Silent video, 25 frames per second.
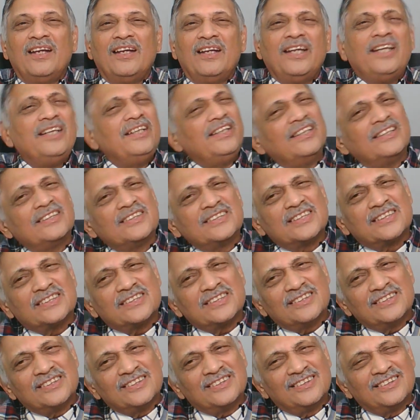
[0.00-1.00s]

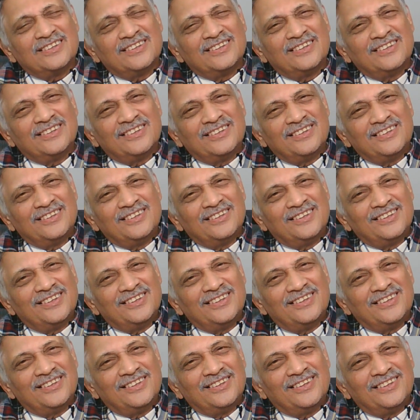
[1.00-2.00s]
Indians,
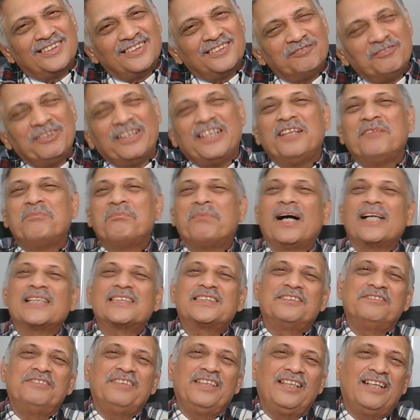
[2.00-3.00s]
when they
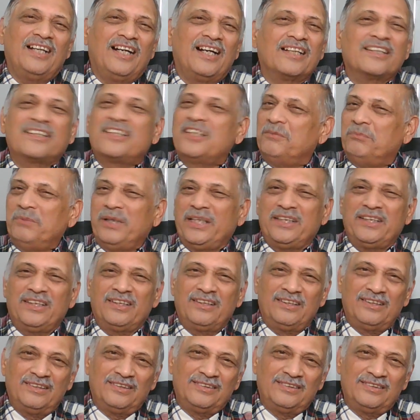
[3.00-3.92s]
pass away, are cremated.